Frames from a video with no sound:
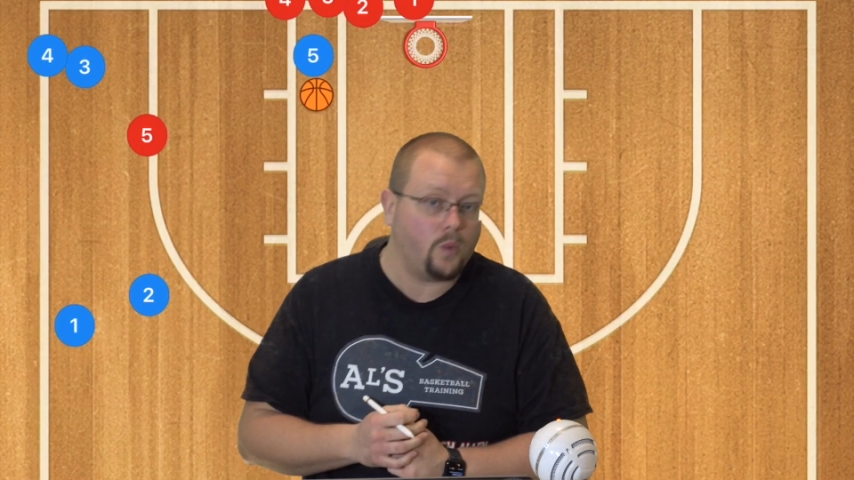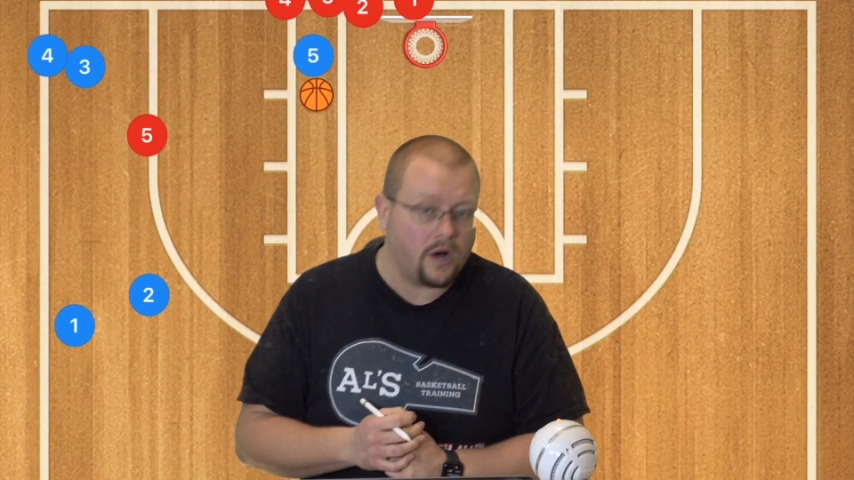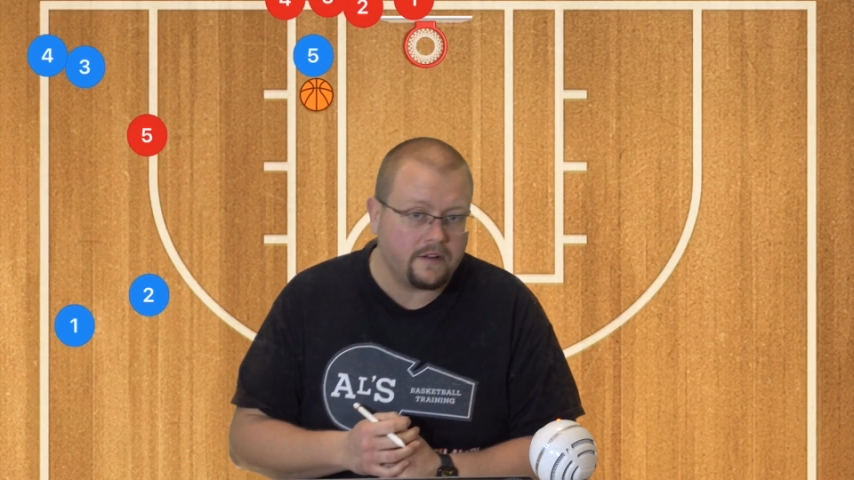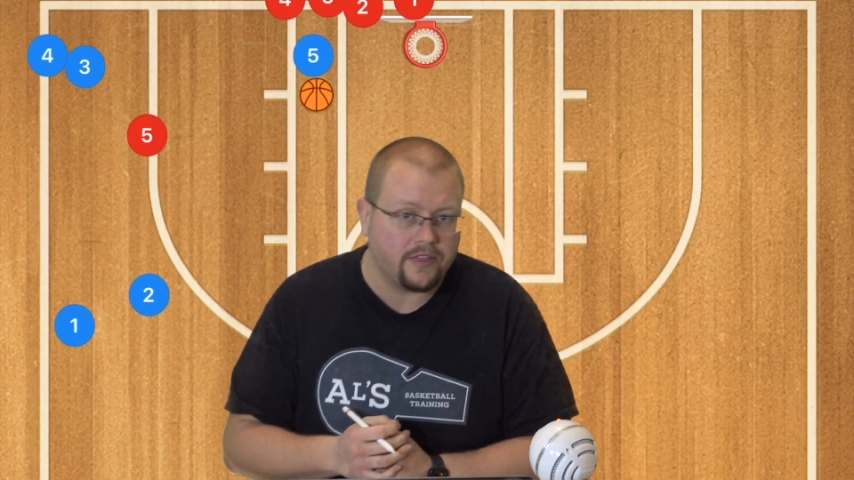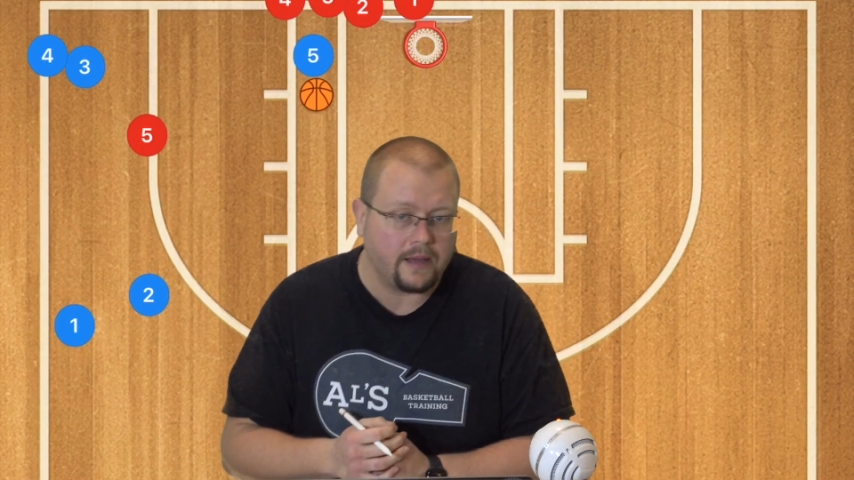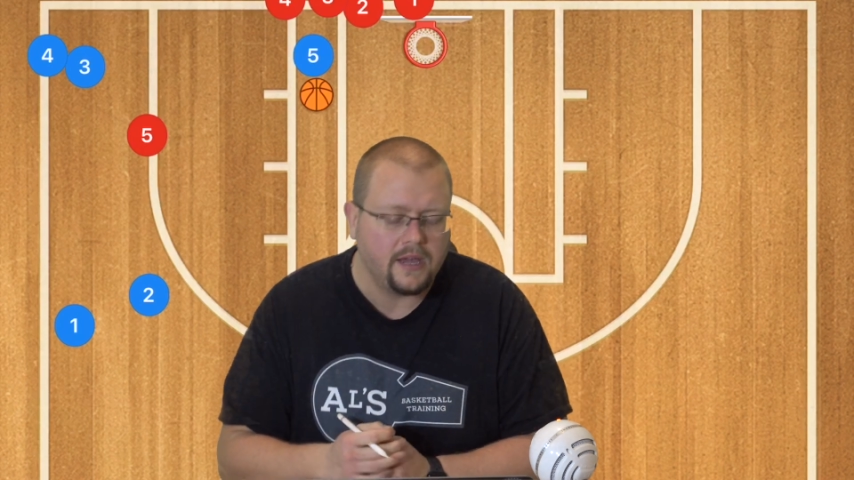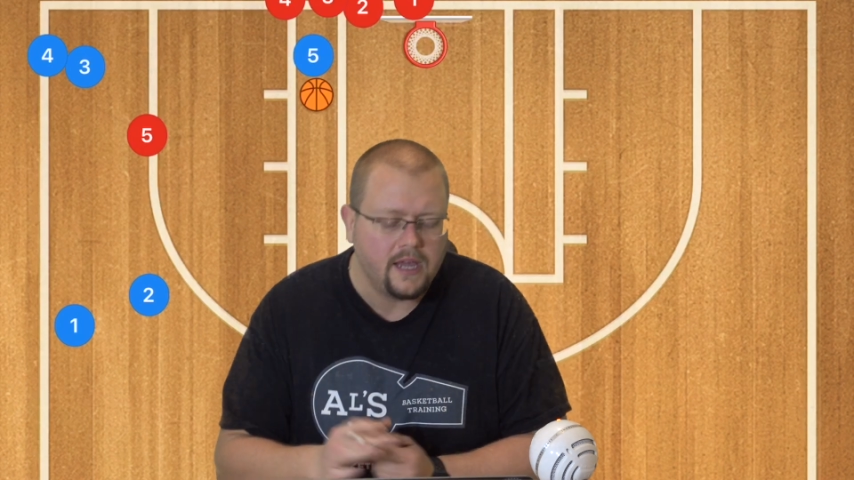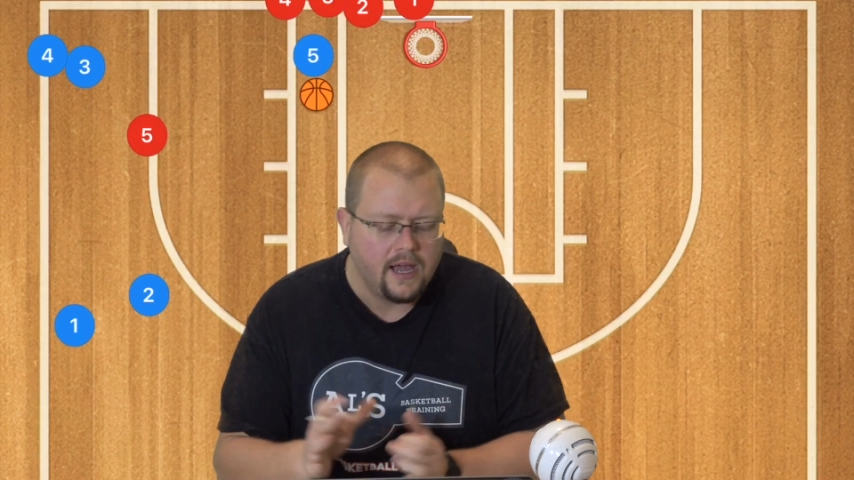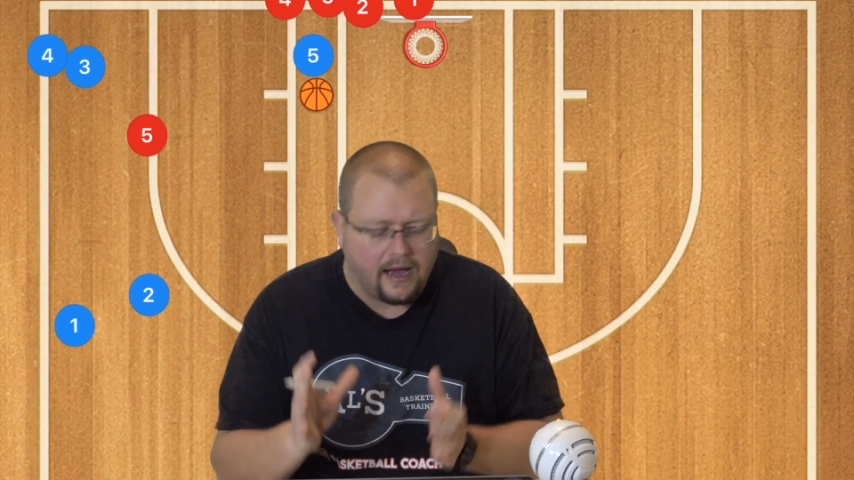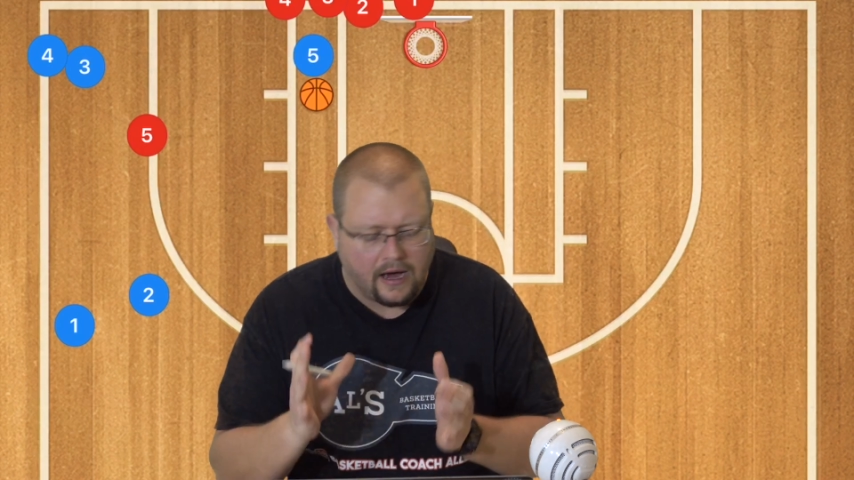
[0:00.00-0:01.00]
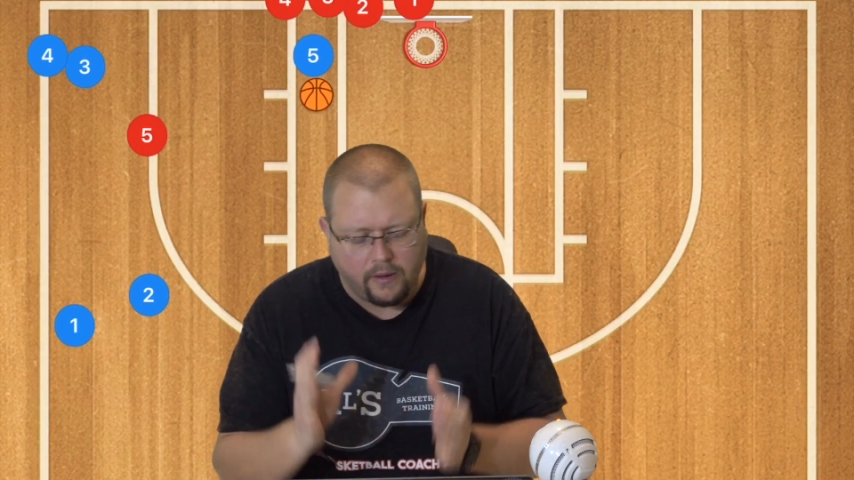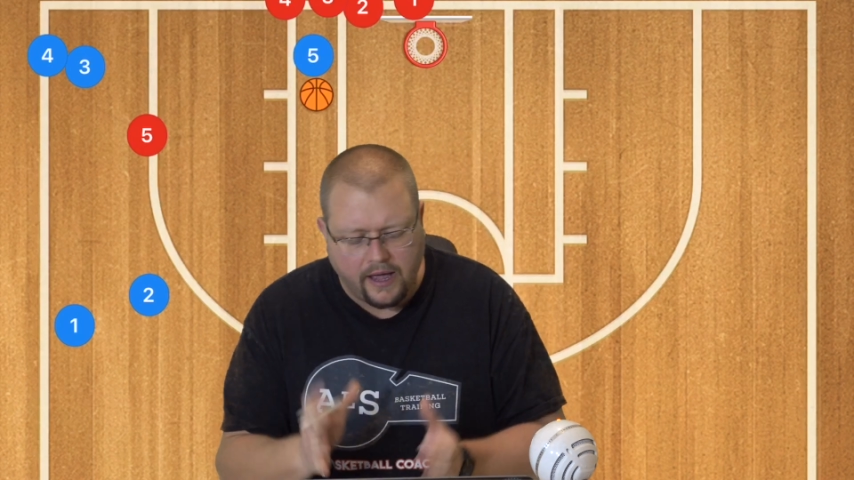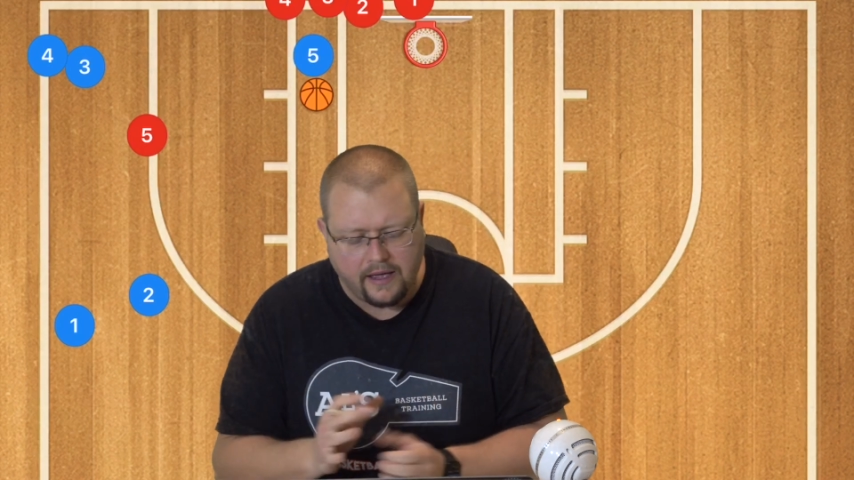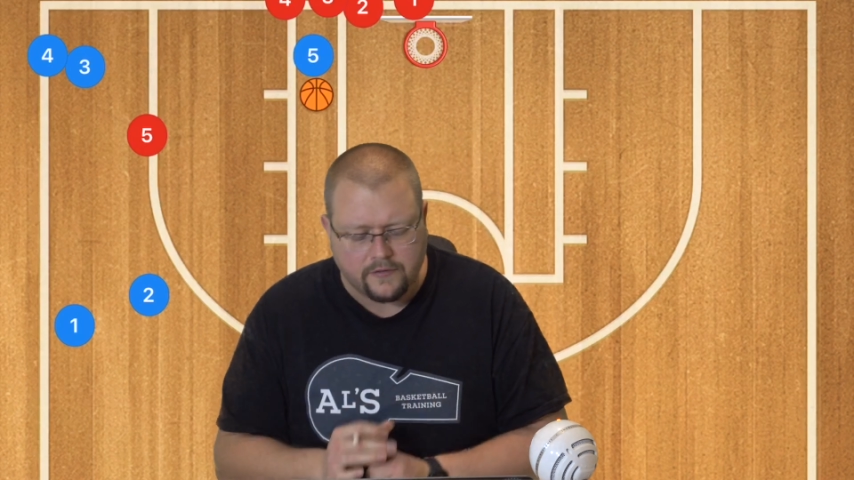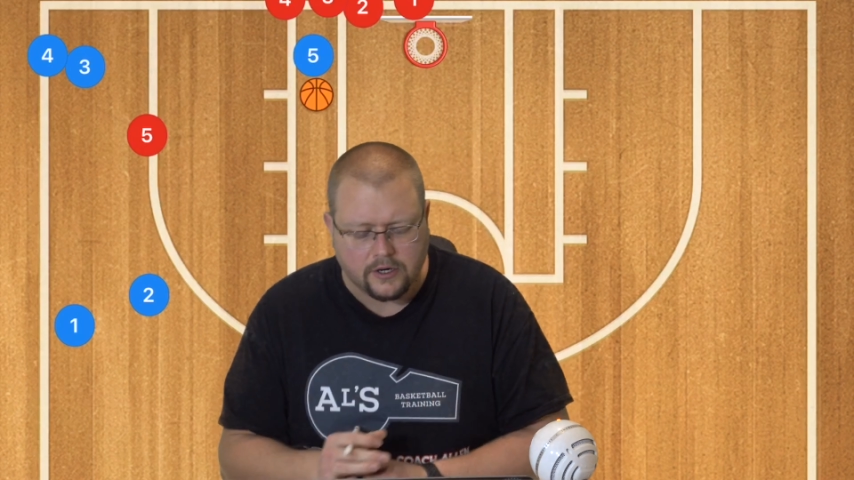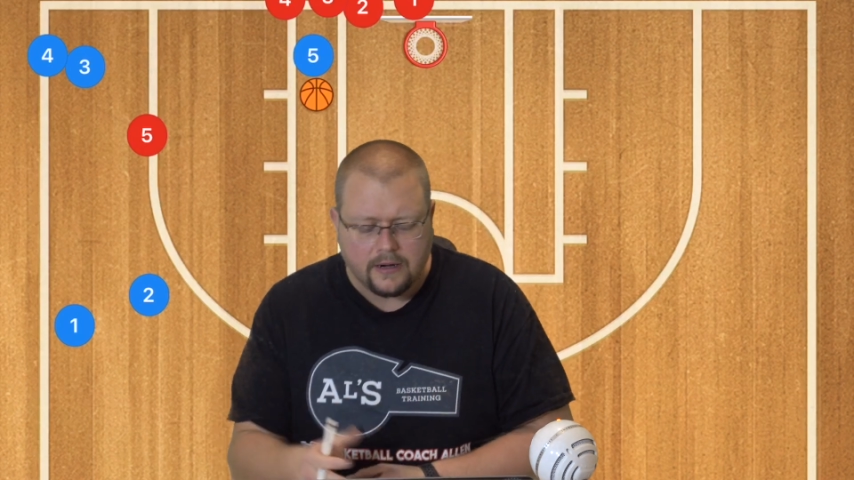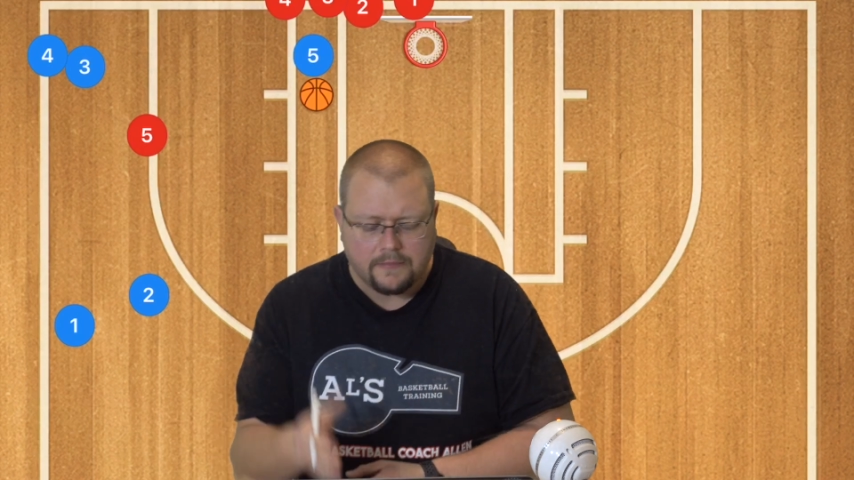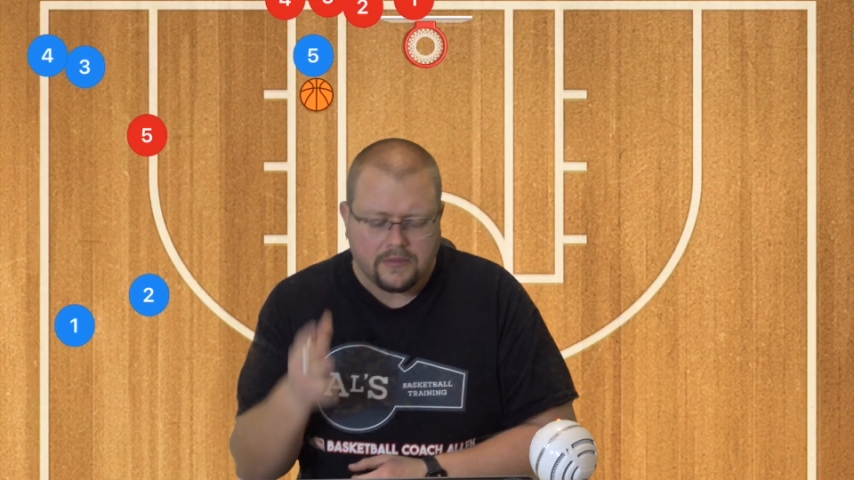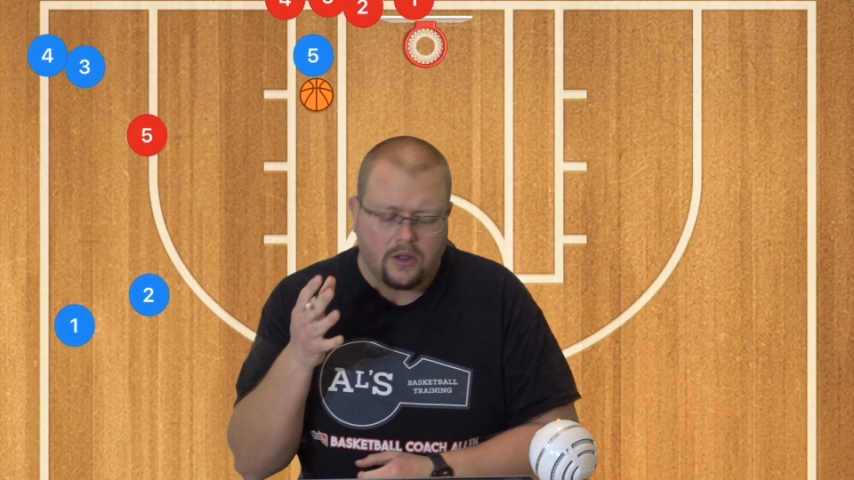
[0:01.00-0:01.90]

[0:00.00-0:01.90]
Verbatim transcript: one of them. However,